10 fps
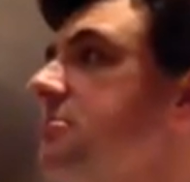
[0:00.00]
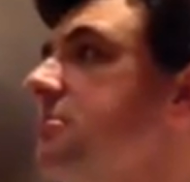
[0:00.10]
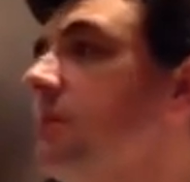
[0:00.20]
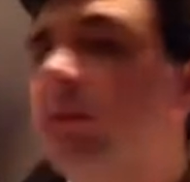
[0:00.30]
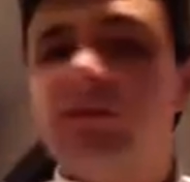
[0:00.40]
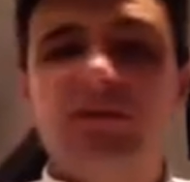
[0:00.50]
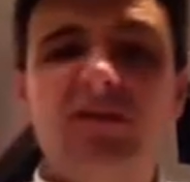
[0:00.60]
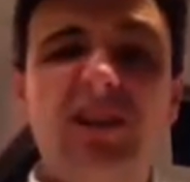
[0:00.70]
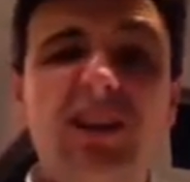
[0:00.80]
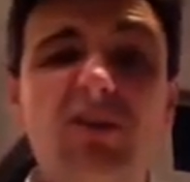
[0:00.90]
something
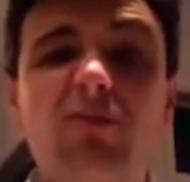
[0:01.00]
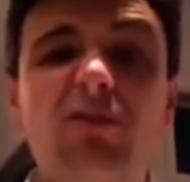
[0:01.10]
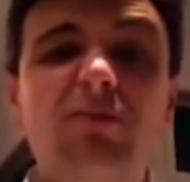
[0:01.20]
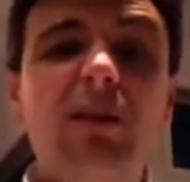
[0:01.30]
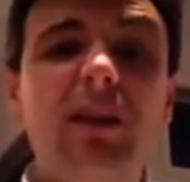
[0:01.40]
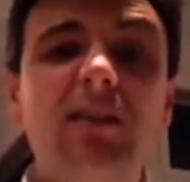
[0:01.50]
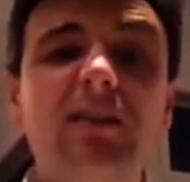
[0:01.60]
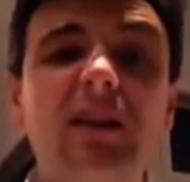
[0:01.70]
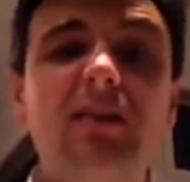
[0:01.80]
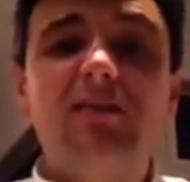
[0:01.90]
Centennial was planning
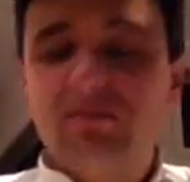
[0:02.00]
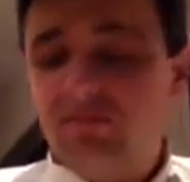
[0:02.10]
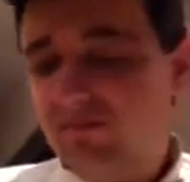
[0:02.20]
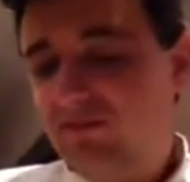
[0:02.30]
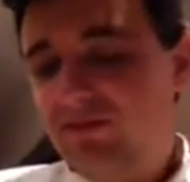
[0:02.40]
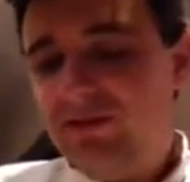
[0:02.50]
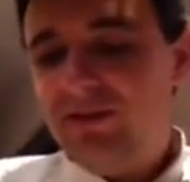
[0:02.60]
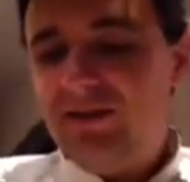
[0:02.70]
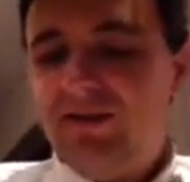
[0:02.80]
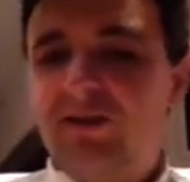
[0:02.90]
to get.
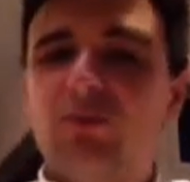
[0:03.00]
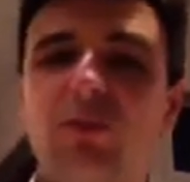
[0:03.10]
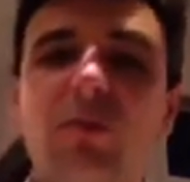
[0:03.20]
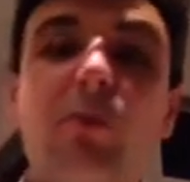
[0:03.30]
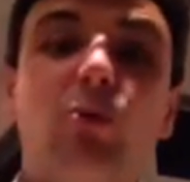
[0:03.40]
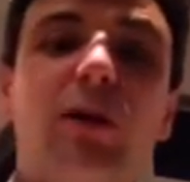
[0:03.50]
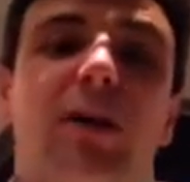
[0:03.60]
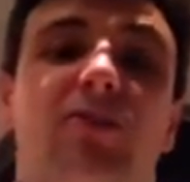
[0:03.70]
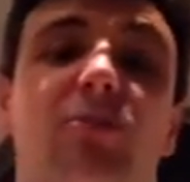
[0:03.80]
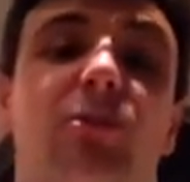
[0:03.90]
It's one of the malt
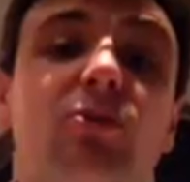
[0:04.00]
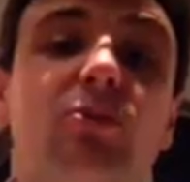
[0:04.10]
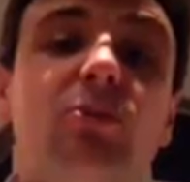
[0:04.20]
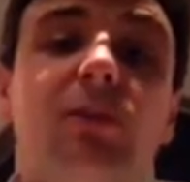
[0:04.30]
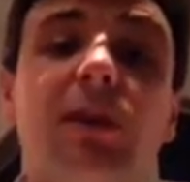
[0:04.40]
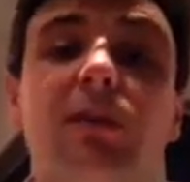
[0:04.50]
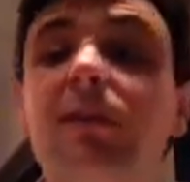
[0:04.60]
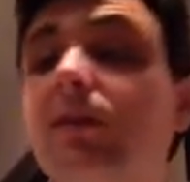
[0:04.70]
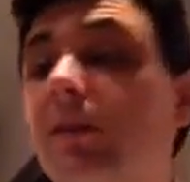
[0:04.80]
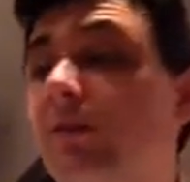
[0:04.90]
house specials we get
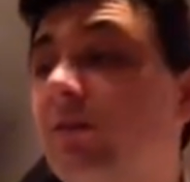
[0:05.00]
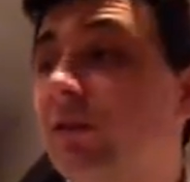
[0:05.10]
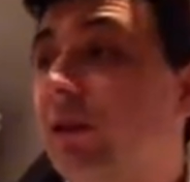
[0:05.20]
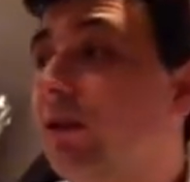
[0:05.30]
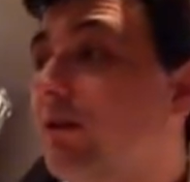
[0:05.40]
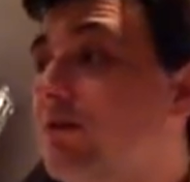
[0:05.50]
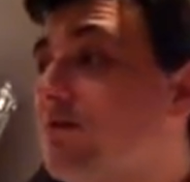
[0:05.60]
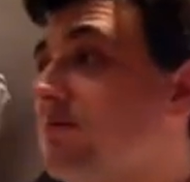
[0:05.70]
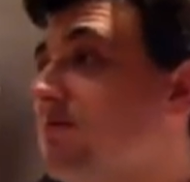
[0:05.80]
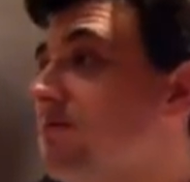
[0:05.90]
down here in Dunedin.
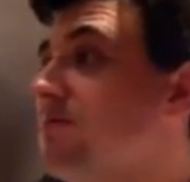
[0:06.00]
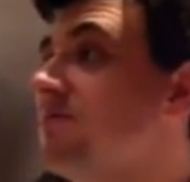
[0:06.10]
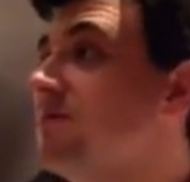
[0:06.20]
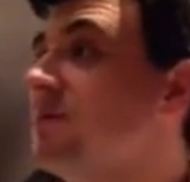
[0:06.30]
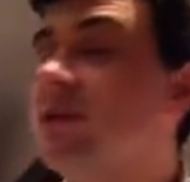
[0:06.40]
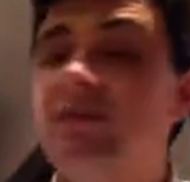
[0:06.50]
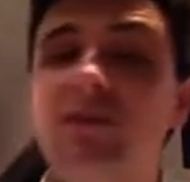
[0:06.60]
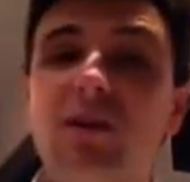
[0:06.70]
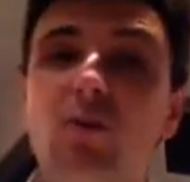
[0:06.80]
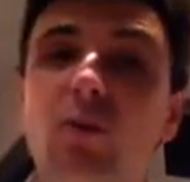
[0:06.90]
Even
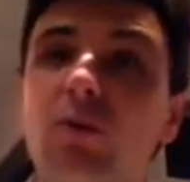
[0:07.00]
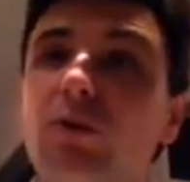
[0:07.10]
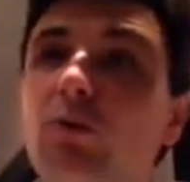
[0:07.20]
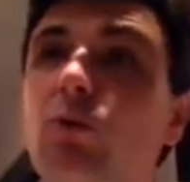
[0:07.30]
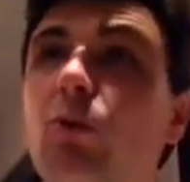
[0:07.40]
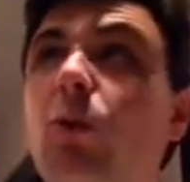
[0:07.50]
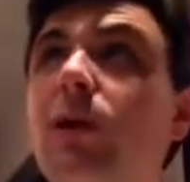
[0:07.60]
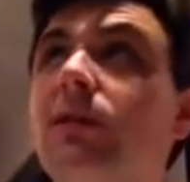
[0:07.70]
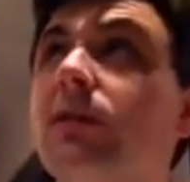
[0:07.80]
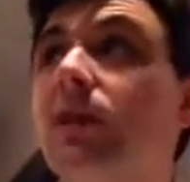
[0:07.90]
though what we'll
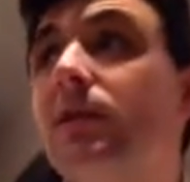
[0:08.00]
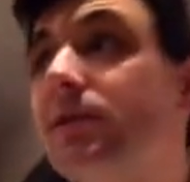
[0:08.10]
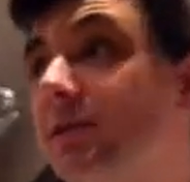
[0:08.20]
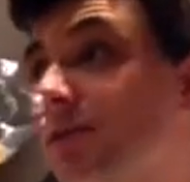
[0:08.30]
quite get.